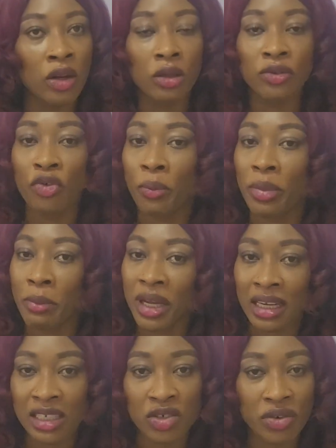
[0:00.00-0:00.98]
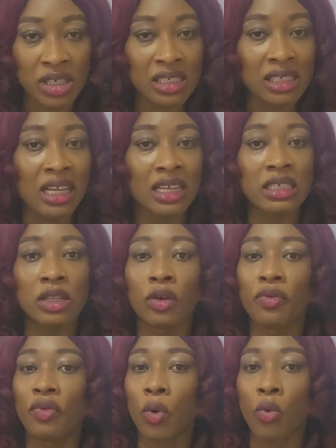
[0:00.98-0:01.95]
not for permanent residence,
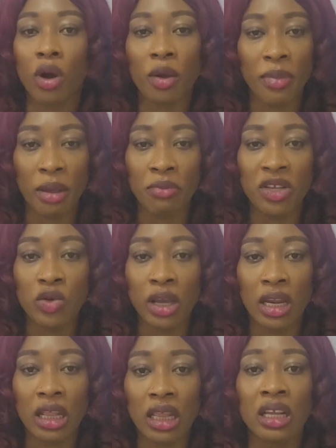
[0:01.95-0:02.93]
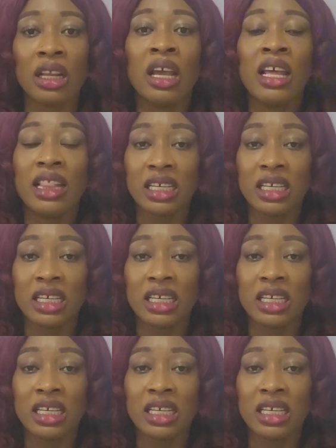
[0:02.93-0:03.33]
not for work permit or anything.